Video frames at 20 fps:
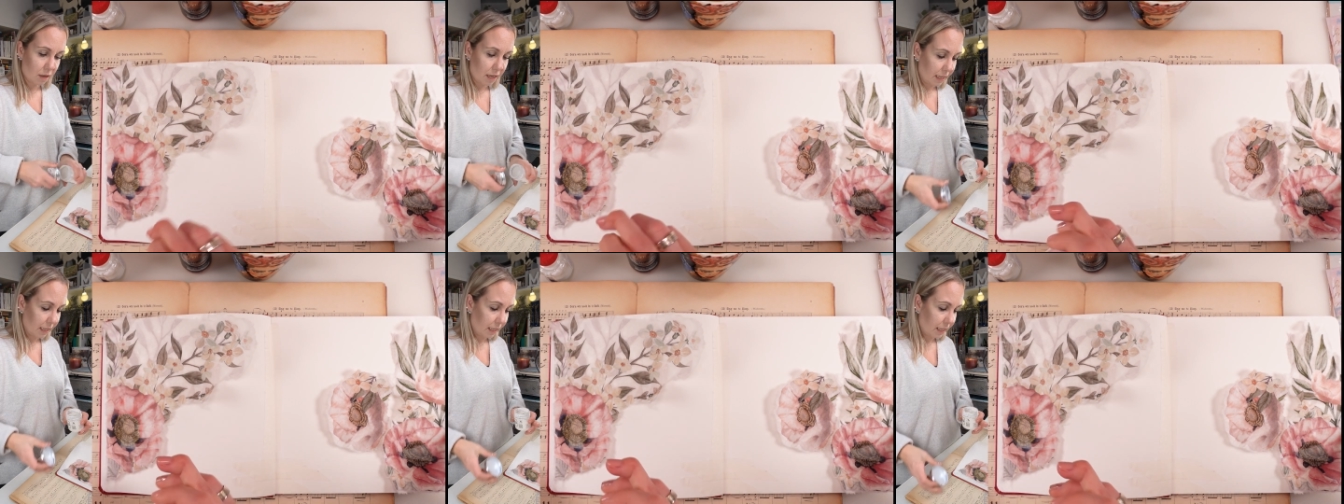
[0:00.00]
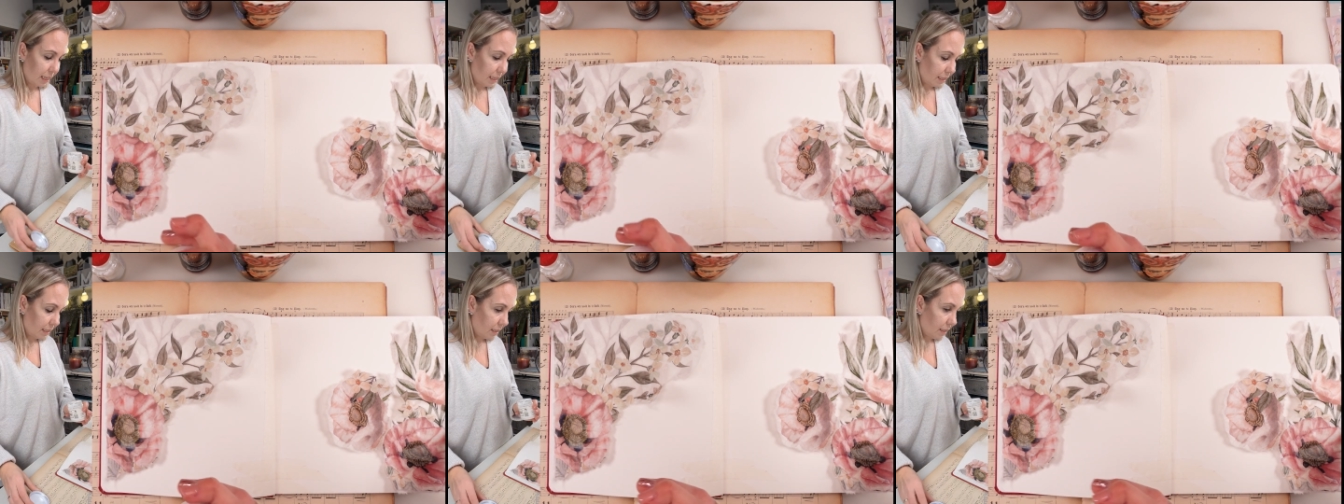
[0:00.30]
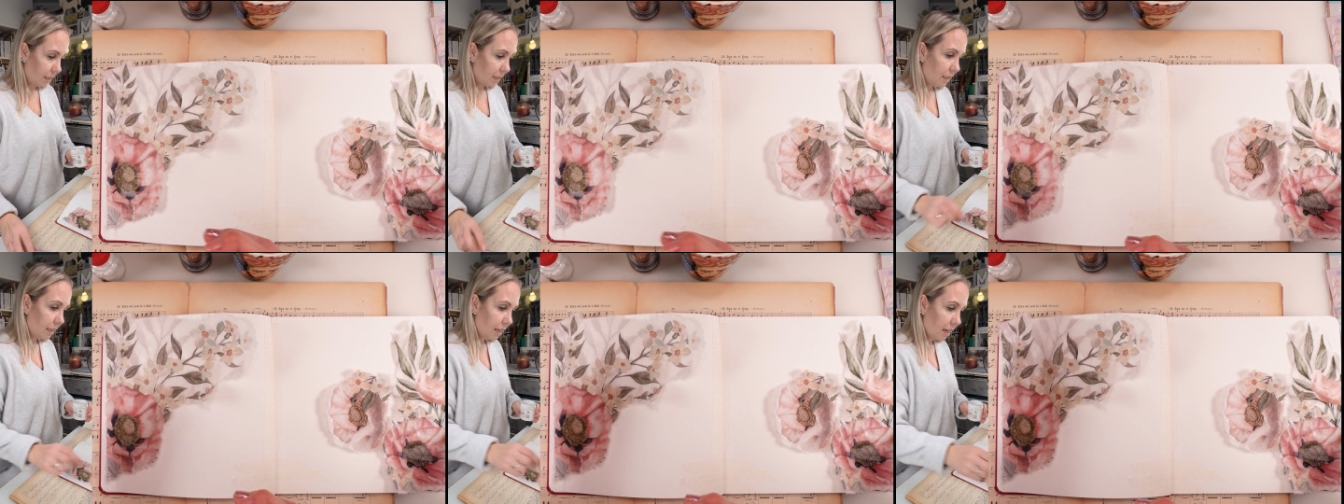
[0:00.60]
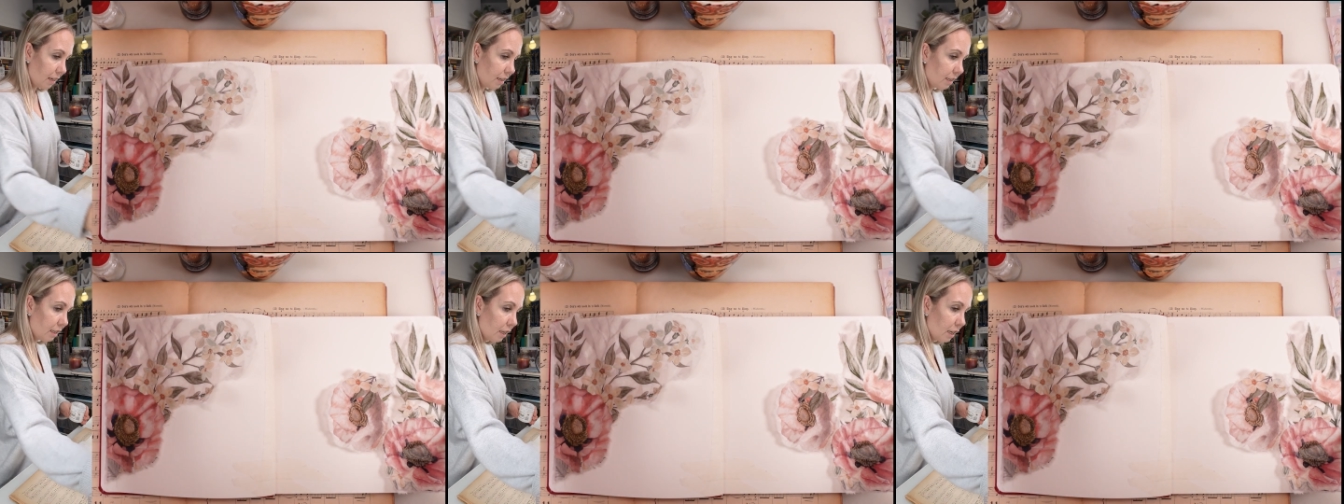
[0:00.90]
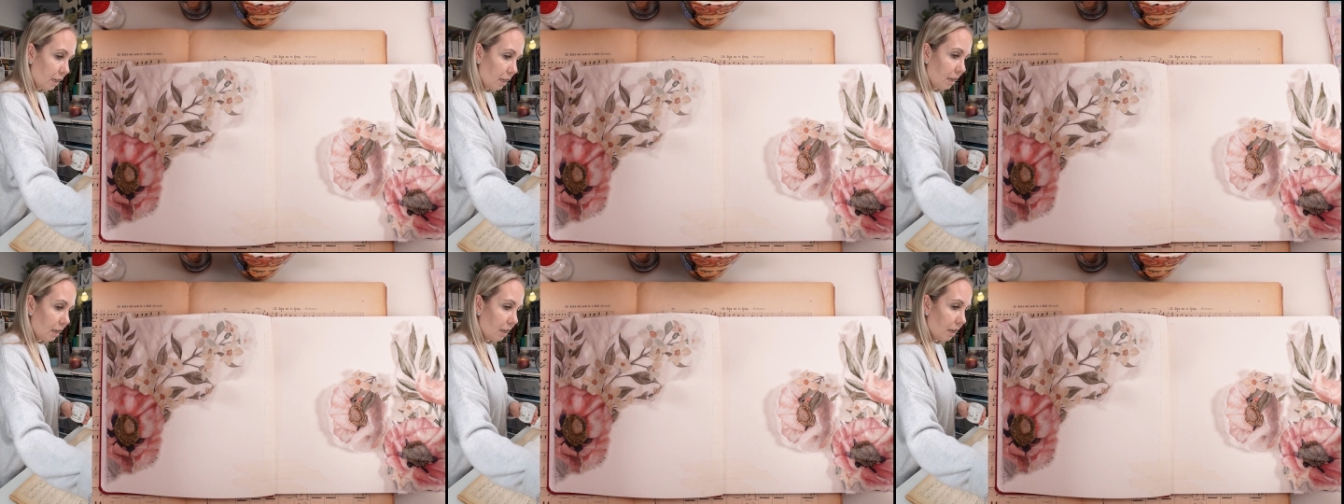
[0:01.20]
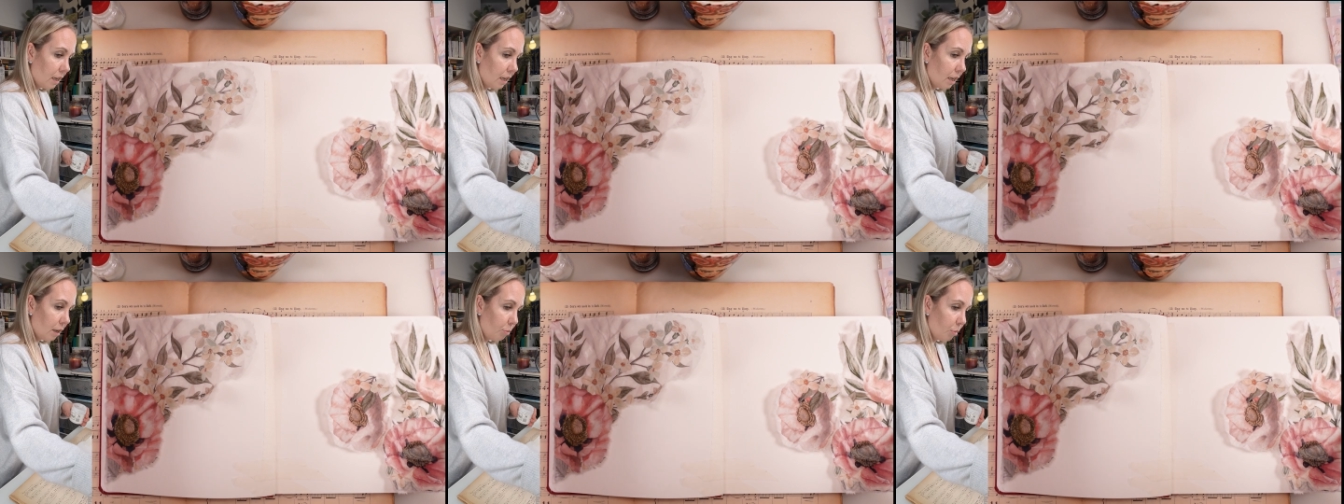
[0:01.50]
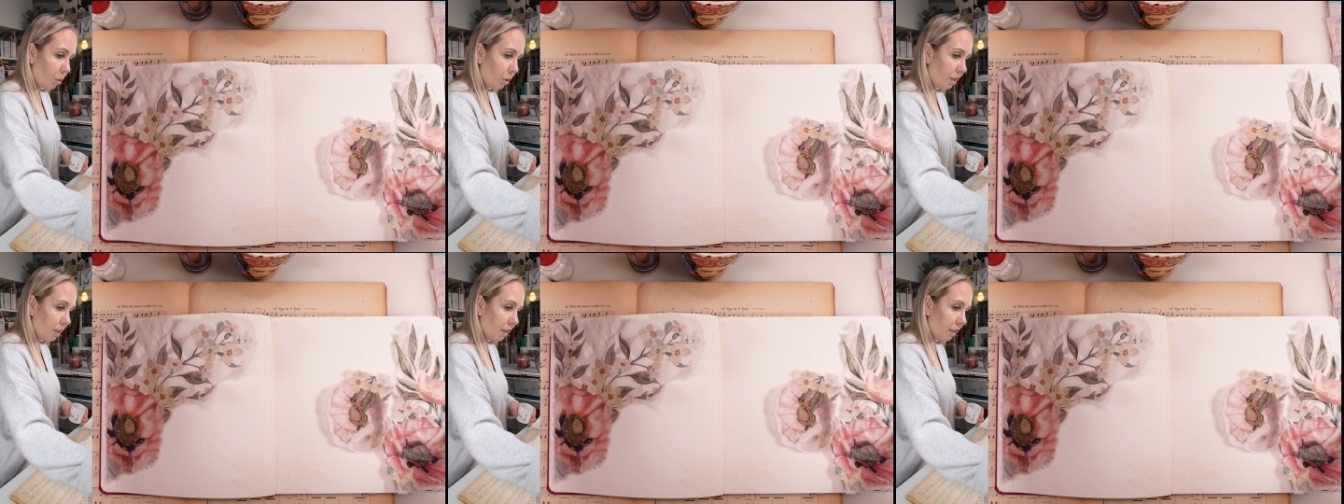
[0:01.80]
and let's start
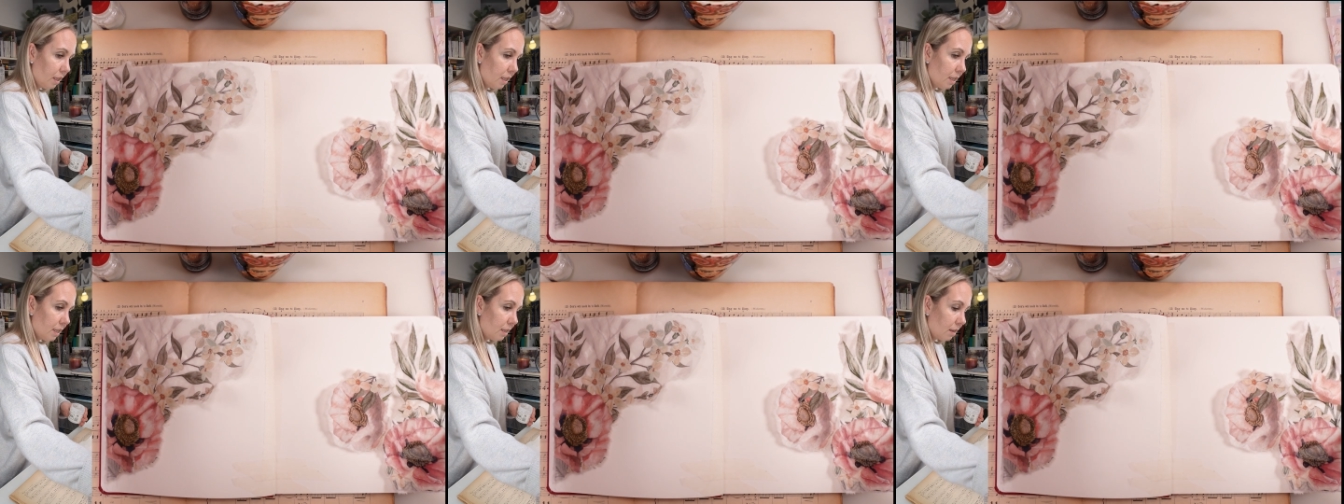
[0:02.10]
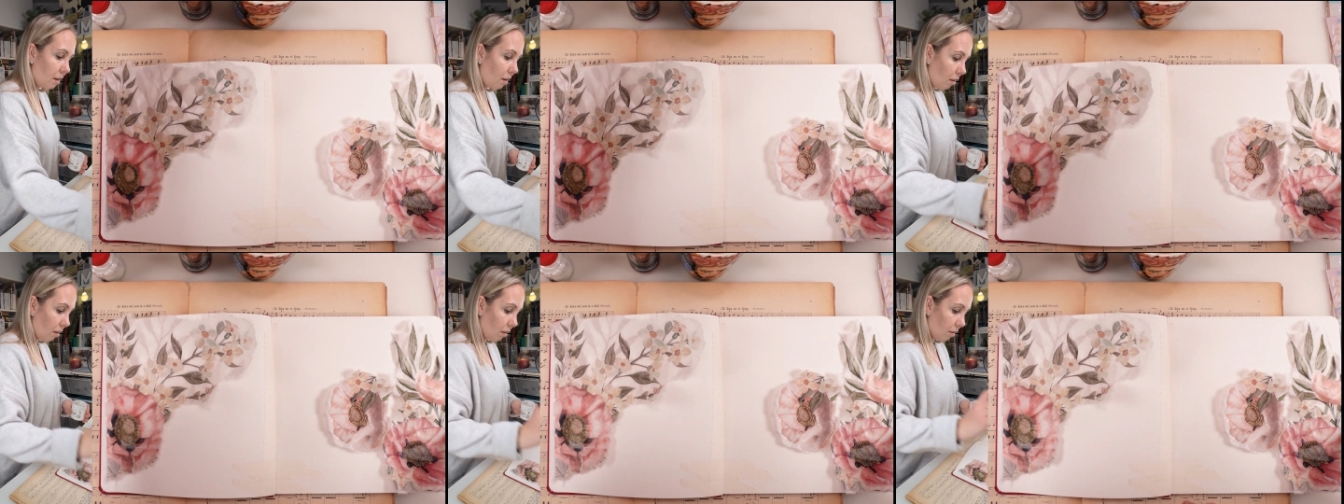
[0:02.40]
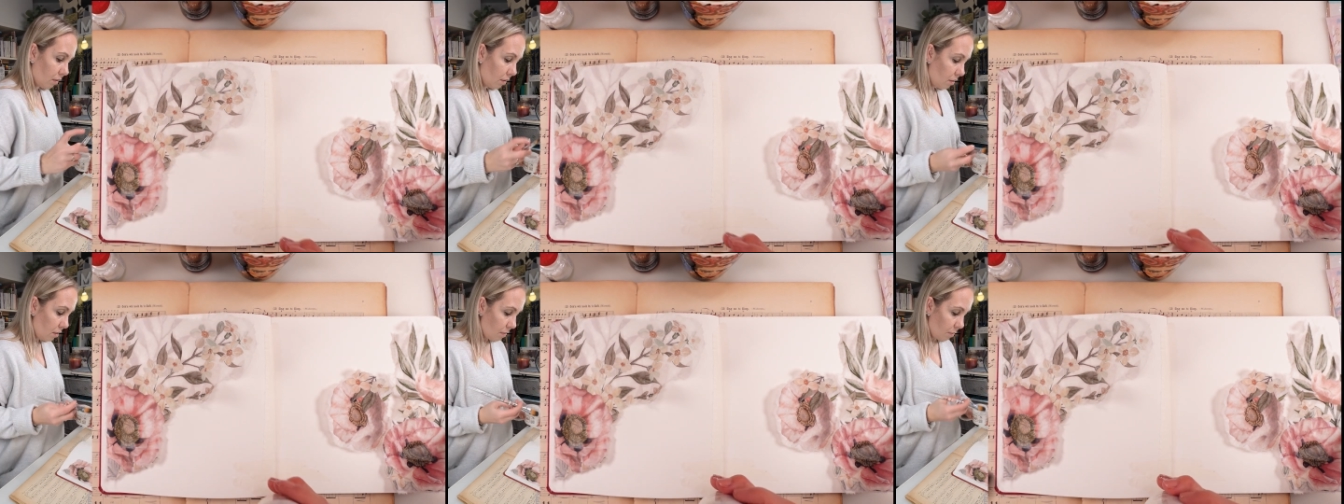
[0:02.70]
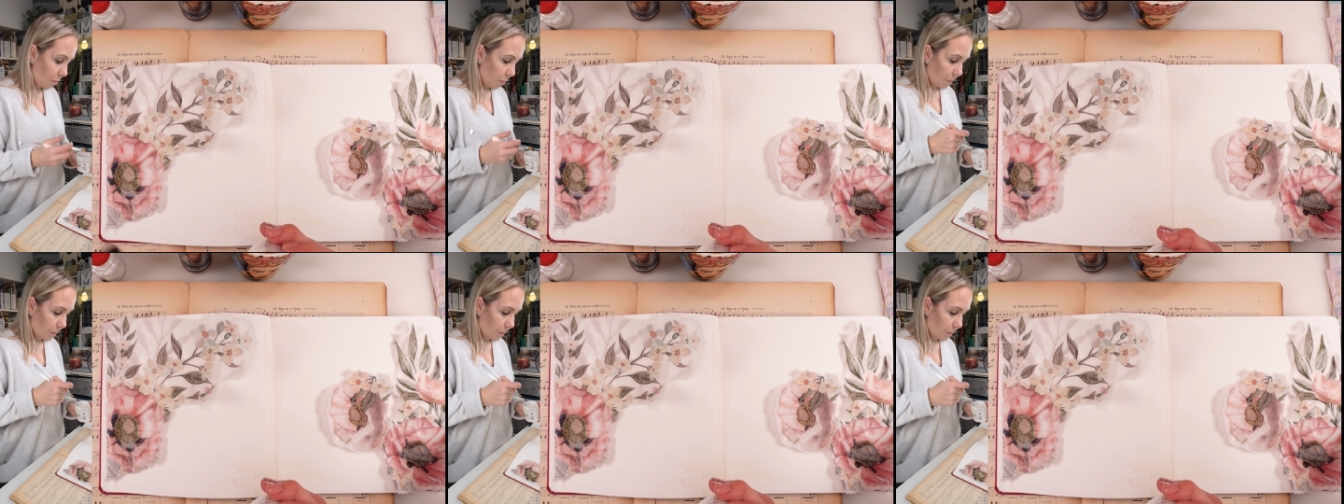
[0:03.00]
putting this on.